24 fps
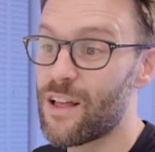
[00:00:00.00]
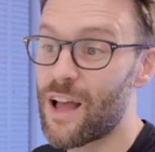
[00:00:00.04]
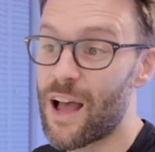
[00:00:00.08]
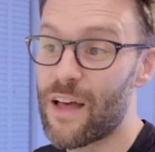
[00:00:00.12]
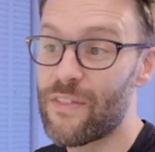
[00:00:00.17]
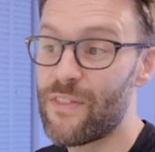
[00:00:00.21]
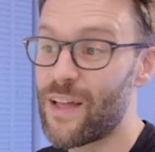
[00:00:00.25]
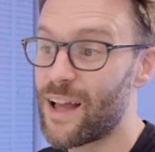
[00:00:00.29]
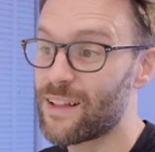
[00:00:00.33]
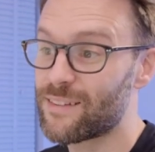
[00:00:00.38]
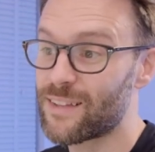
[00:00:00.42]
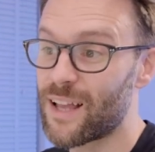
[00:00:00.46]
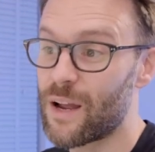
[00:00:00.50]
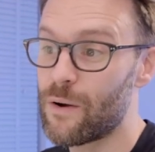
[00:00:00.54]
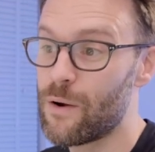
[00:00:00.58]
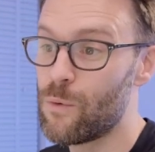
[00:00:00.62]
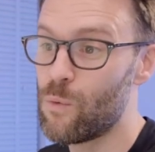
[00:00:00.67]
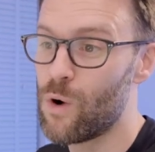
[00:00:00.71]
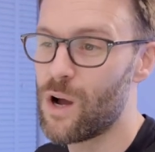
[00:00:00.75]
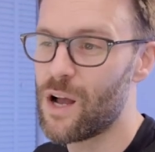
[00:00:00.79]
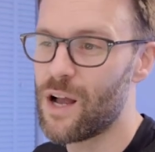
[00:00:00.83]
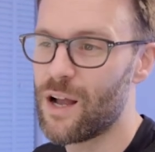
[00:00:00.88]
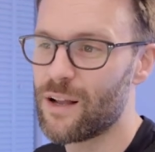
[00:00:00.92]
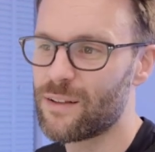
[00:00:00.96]
And that's how it
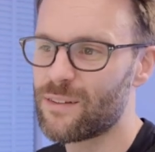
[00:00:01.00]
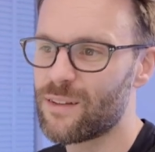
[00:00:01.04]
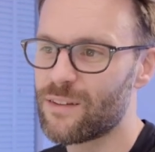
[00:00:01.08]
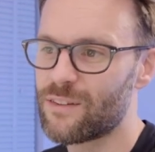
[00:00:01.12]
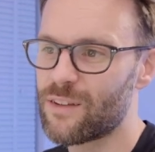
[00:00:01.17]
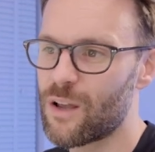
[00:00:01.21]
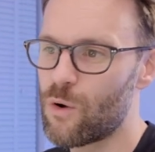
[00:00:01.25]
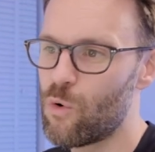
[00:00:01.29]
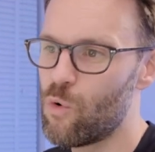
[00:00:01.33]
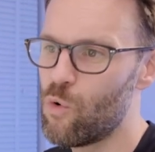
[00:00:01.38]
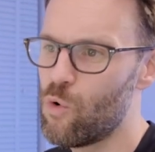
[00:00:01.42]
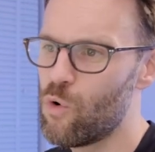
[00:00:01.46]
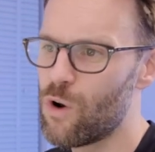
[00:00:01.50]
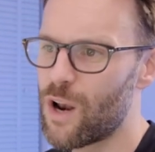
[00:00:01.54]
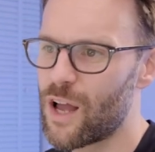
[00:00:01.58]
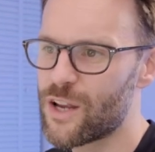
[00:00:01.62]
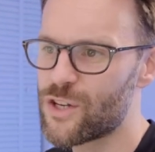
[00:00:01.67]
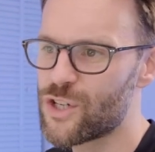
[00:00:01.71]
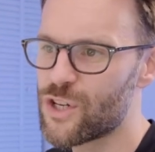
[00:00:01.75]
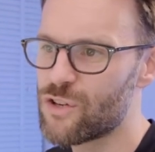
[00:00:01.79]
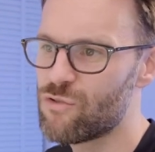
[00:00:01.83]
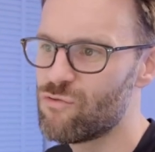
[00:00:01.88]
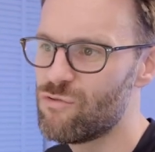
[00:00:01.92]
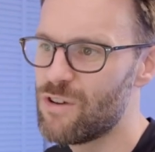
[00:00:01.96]
works. So all I
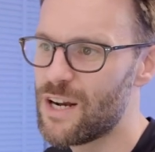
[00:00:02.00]
should